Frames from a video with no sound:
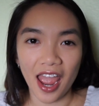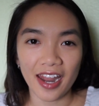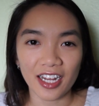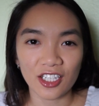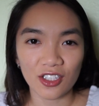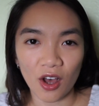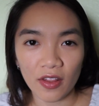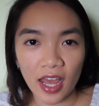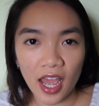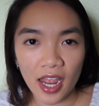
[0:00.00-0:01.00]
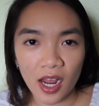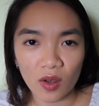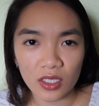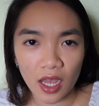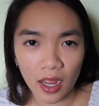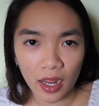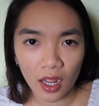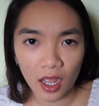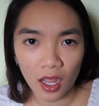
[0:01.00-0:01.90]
and I saw that and I was like,